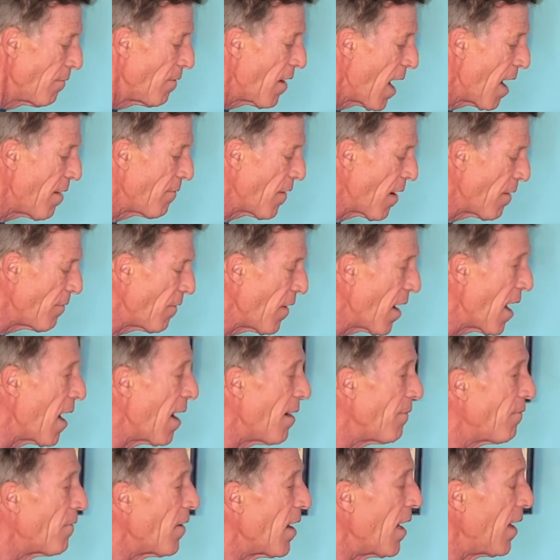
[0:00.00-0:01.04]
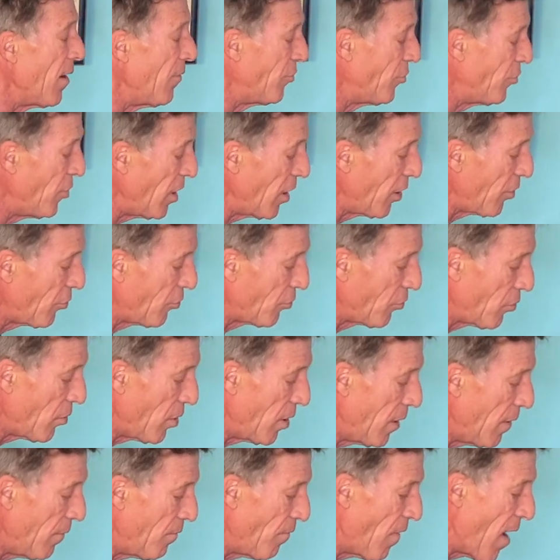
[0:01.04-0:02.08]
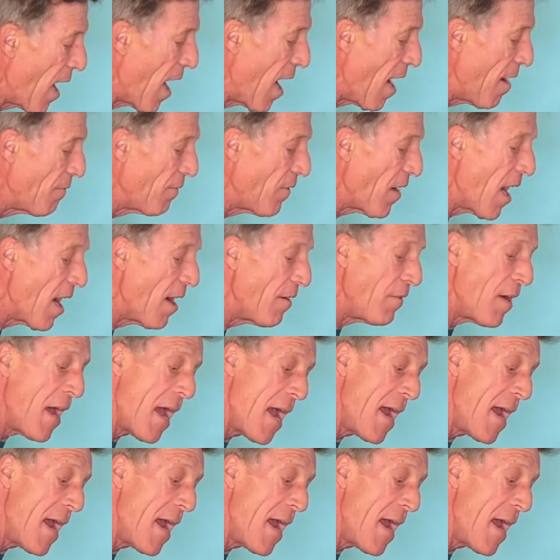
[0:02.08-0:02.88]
5, 5, 5, 5, 6, 3, 5, 5,